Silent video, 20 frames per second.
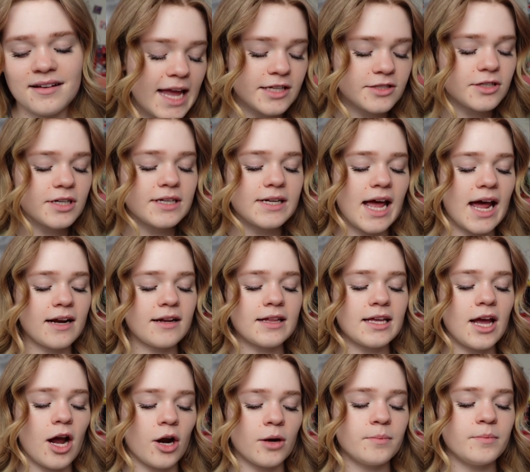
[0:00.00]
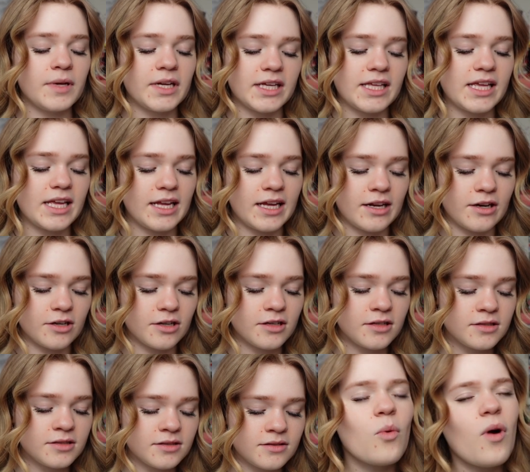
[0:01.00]
Adrian and Natalie are picky
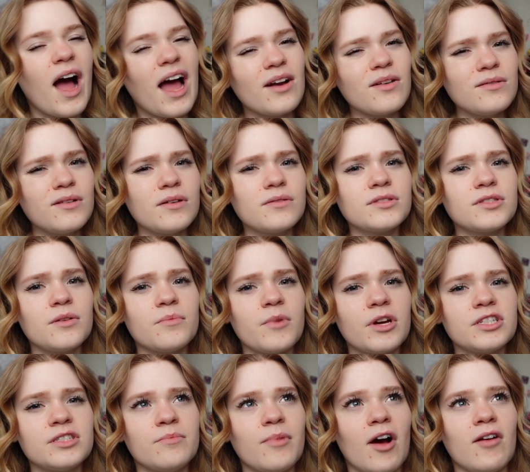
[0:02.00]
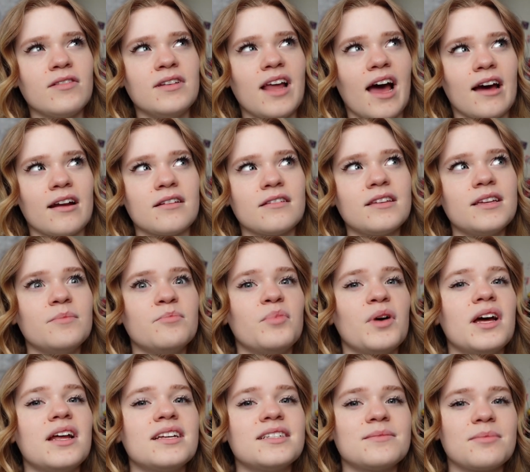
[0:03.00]
eaters. Well, I don't know so much about Natalie,
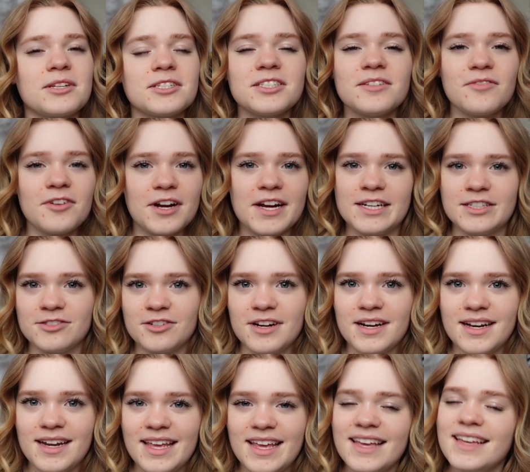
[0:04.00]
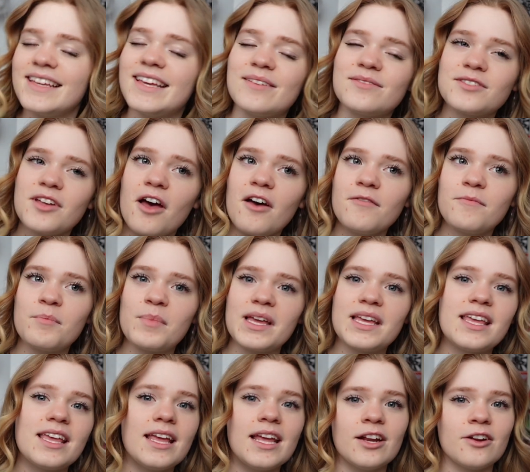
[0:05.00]
but especially for Adrian, he gives off
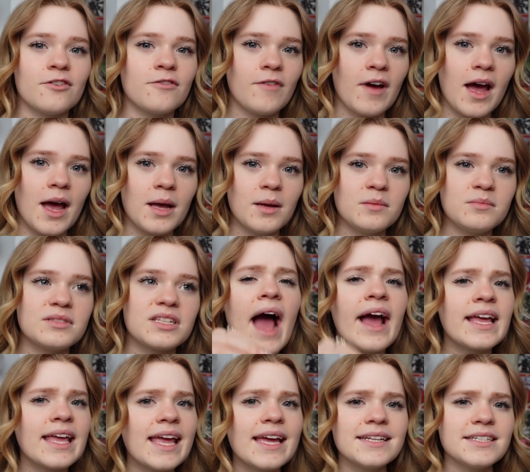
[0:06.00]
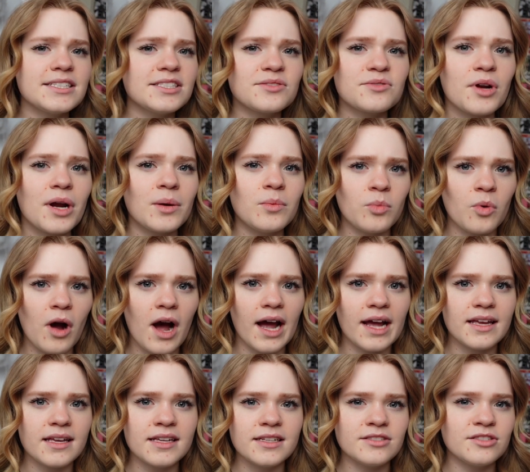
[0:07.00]
picky eater vibes. I can't describe
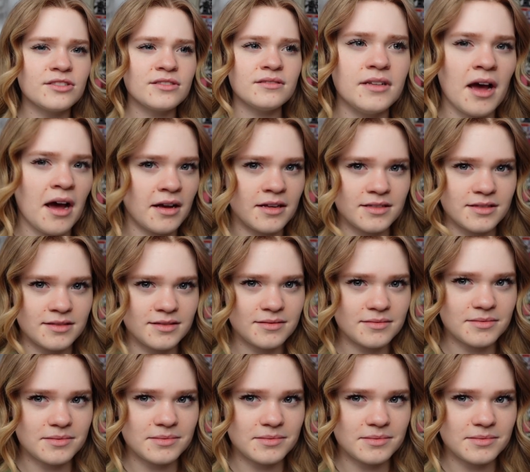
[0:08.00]
why, he just does.